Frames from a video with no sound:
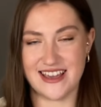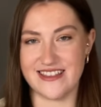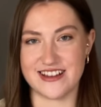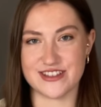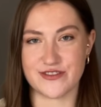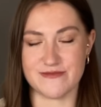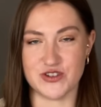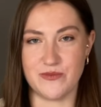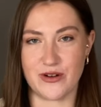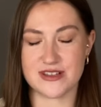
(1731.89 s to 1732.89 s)
in the
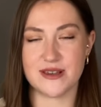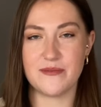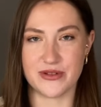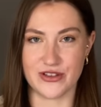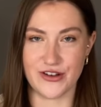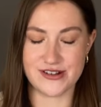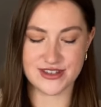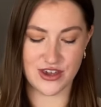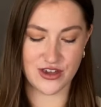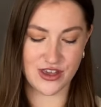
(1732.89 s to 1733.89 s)
description box below
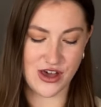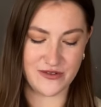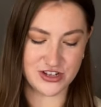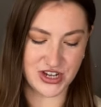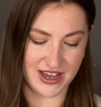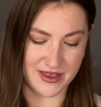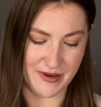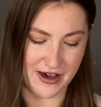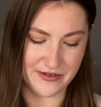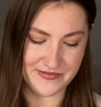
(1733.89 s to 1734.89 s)
so you can go and check them
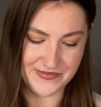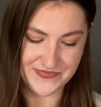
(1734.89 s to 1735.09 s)
out.